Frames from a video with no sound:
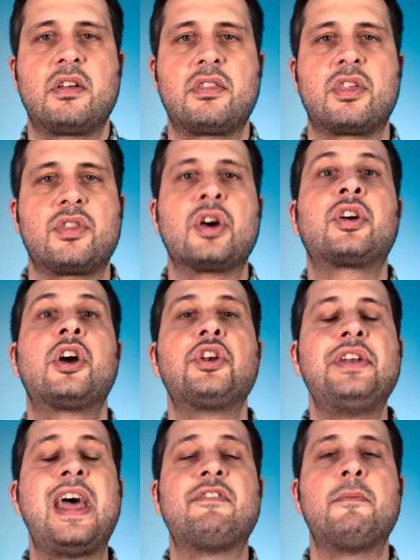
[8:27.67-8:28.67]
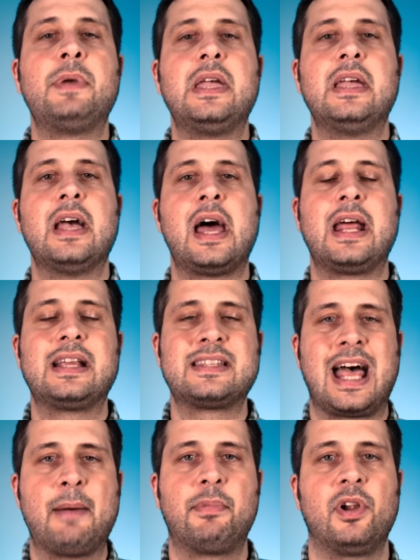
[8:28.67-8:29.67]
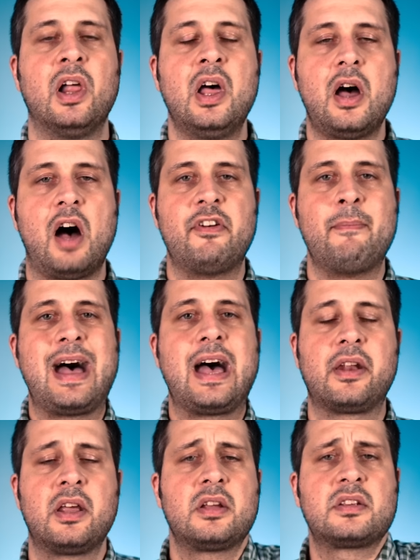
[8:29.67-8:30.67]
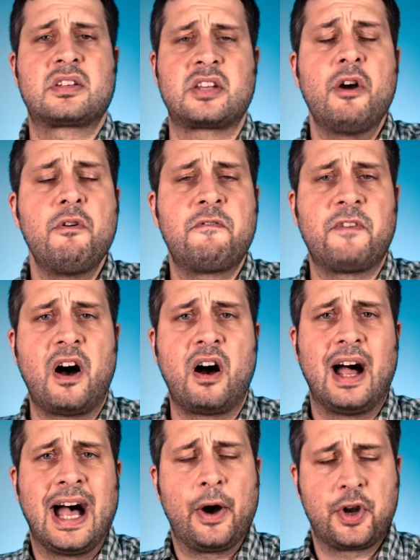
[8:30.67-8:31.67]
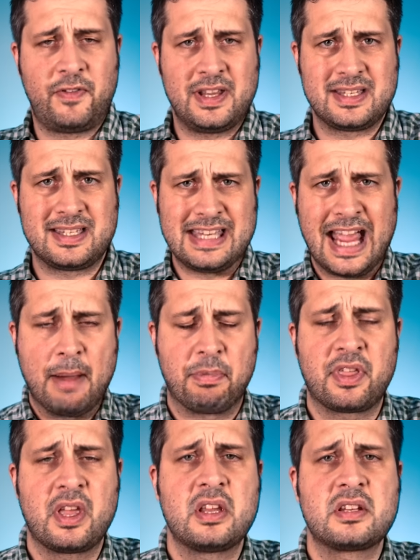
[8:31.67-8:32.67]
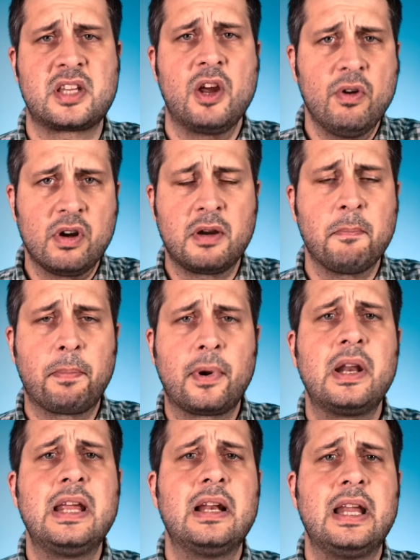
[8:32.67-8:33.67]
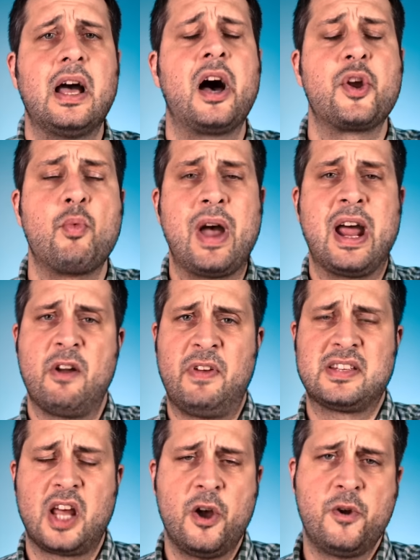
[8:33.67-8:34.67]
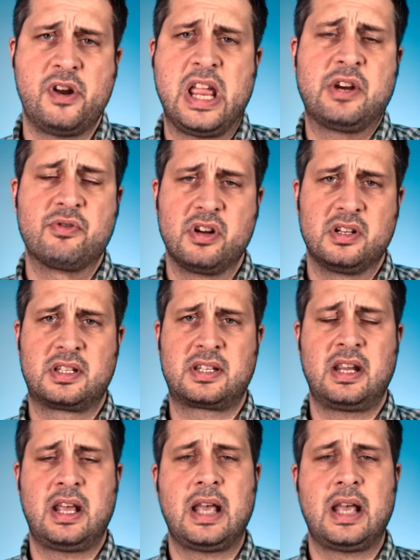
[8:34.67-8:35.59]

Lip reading: There could never be an example of a man so far out of his depth, so completely unaware of his own ignorance.